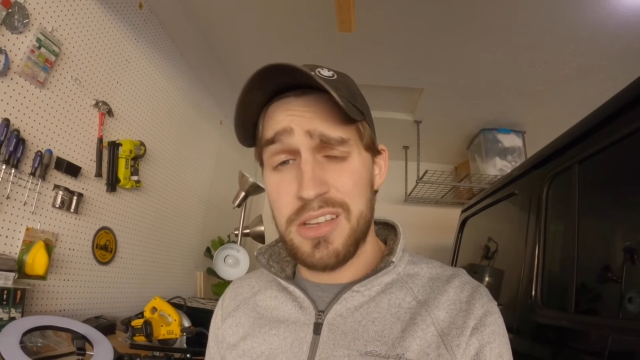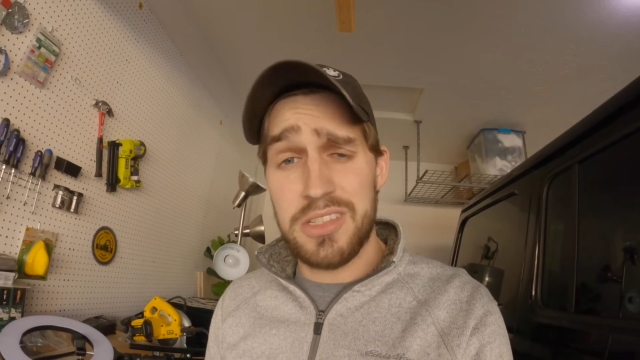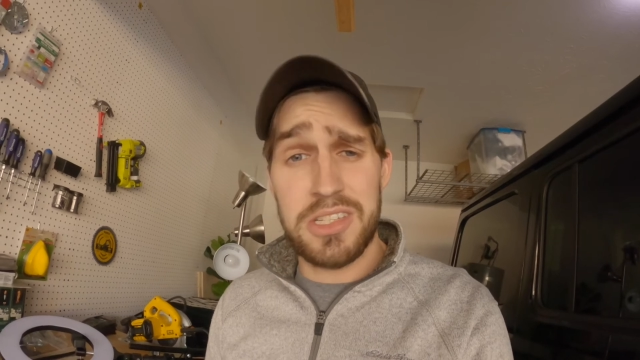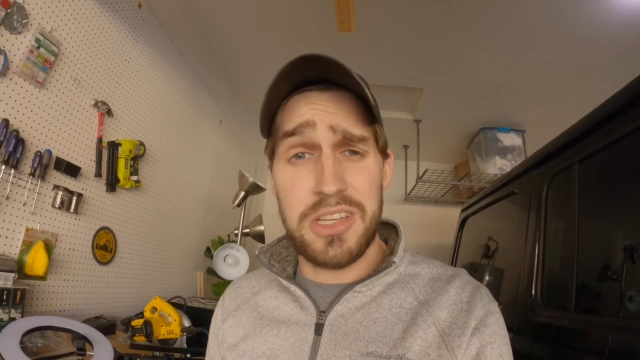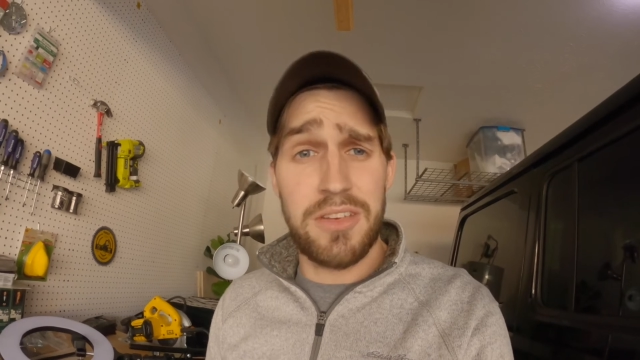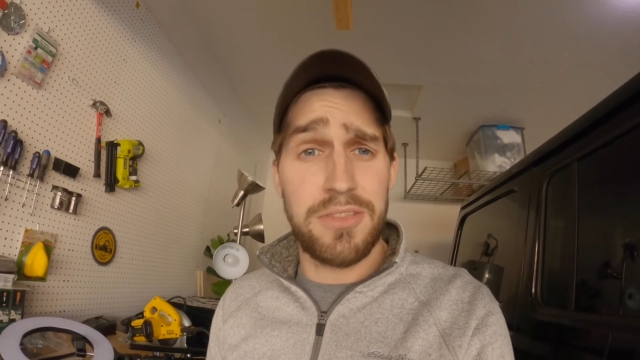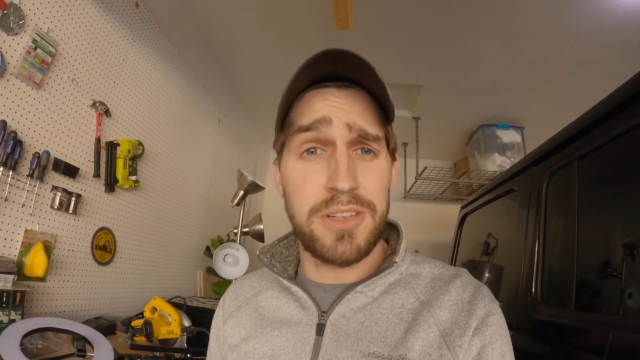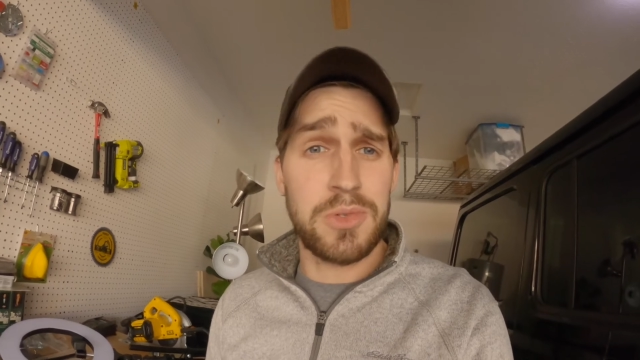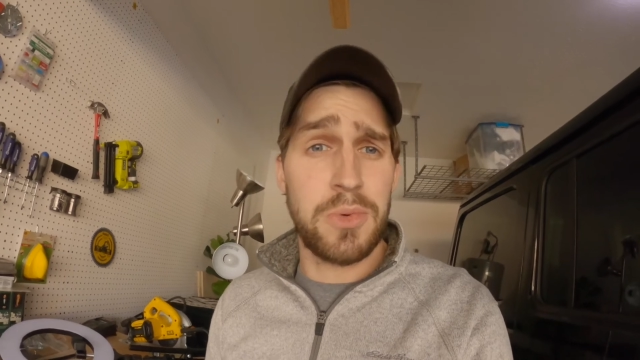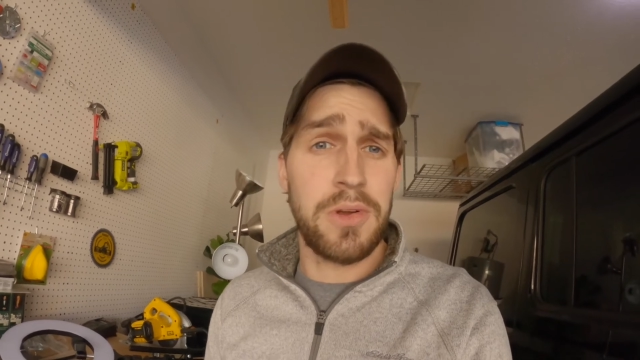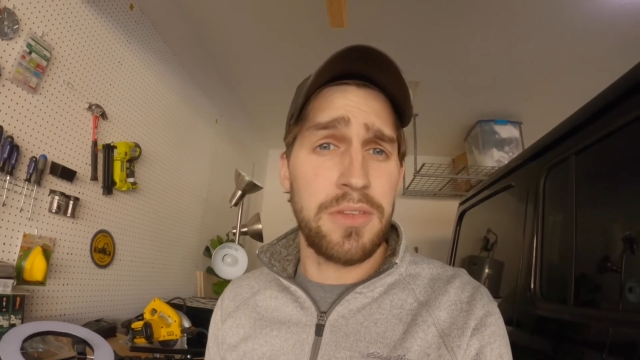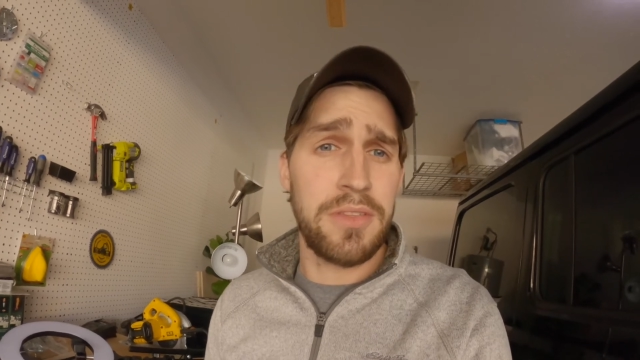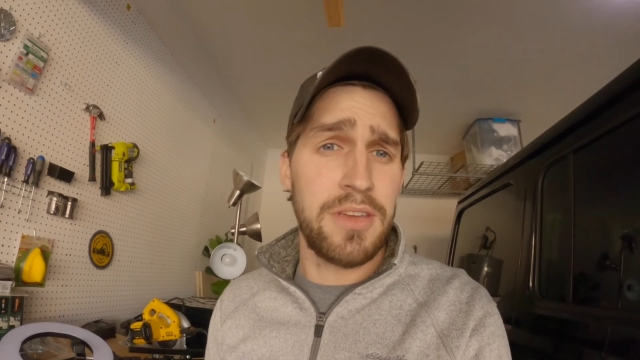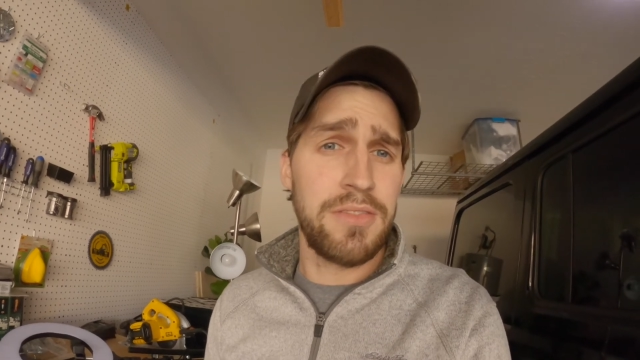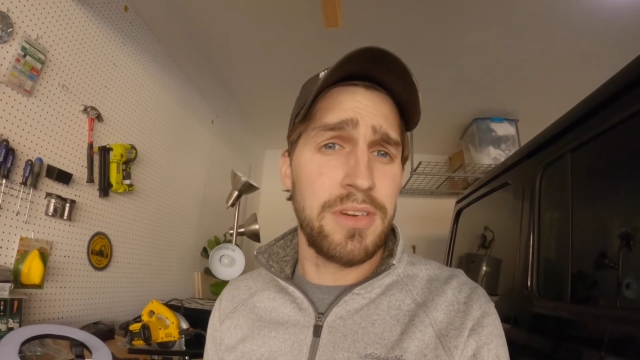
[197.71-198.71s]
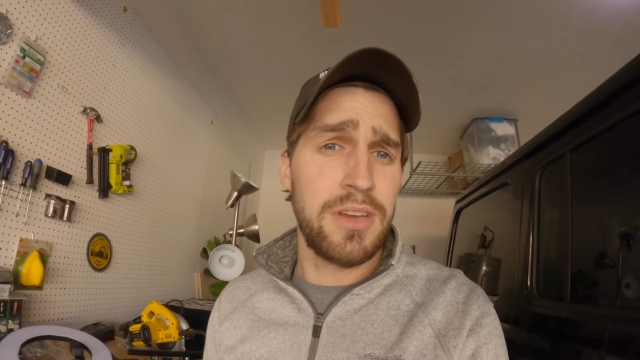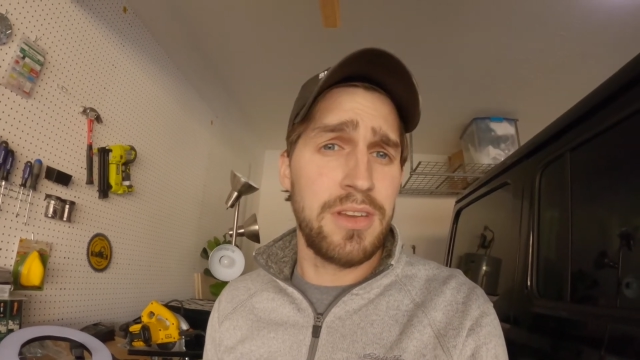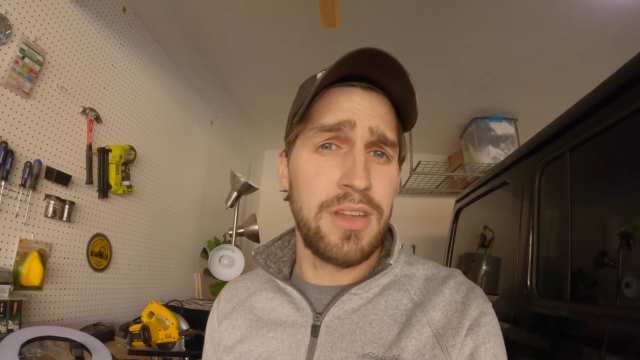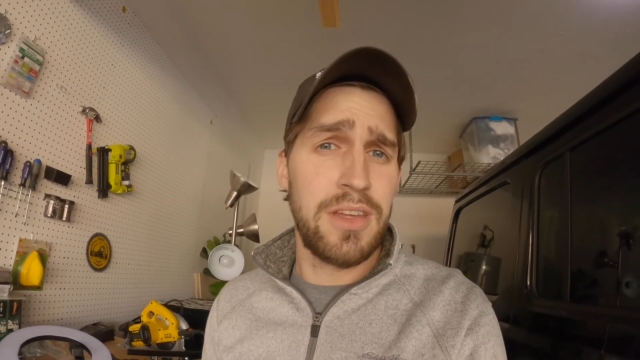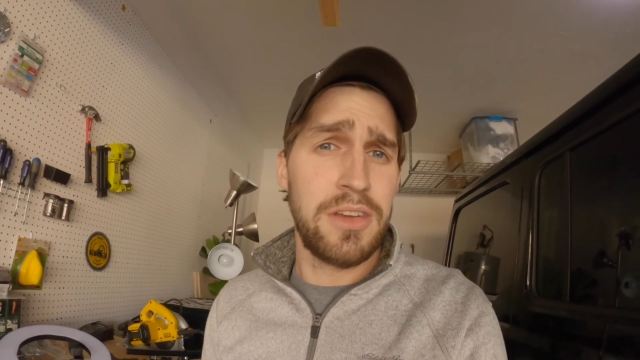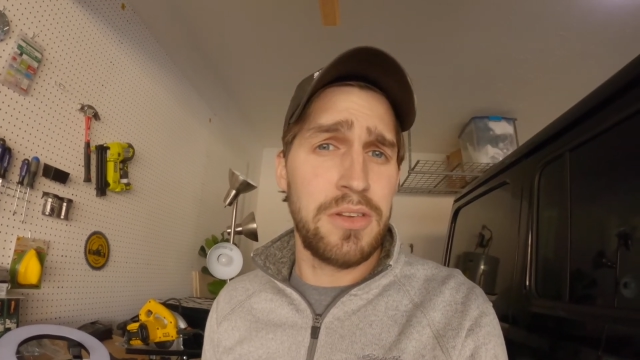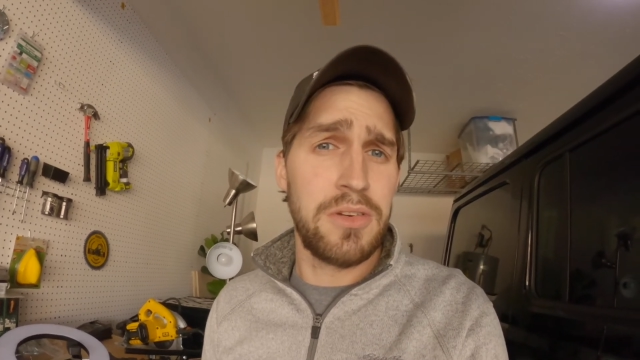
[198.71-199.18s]
see if it's worth
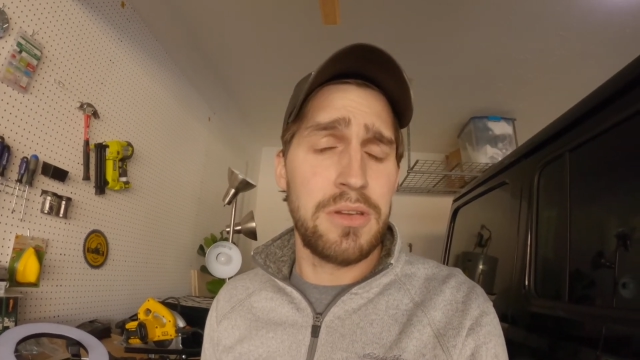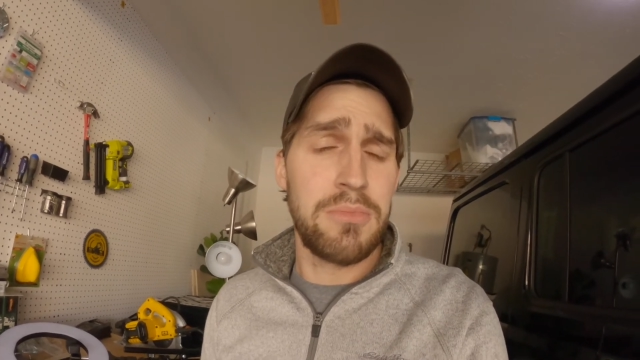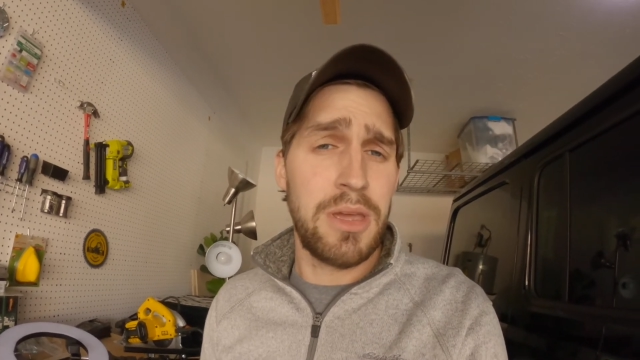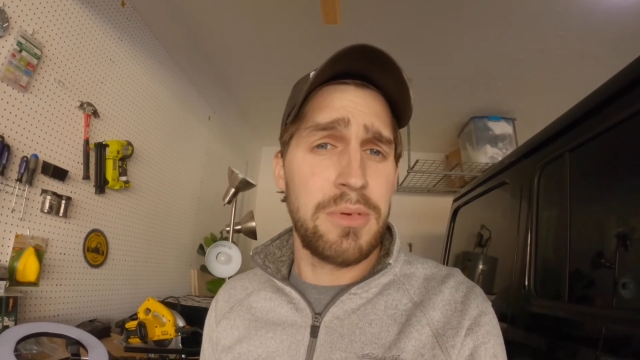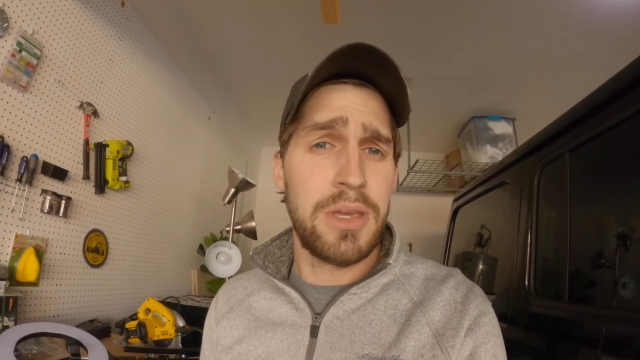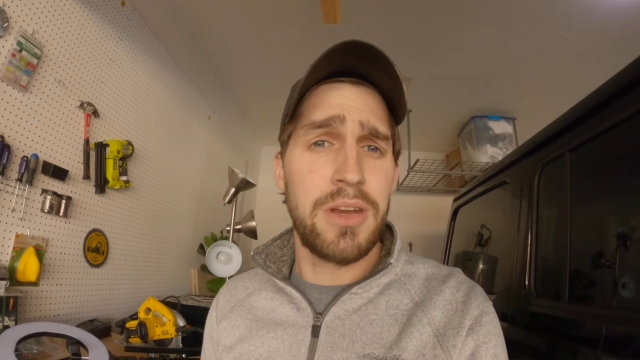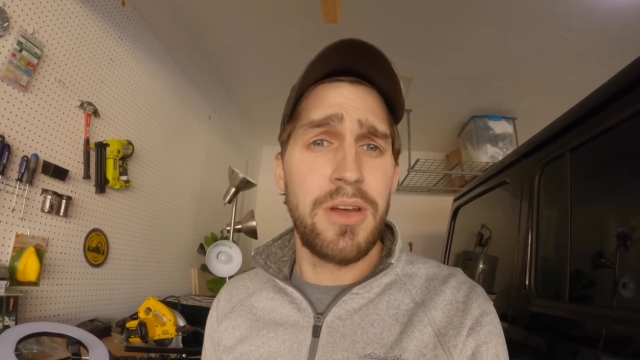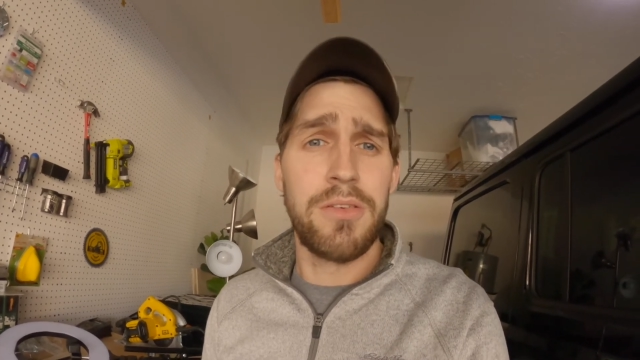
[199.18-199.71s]
even in doing maybe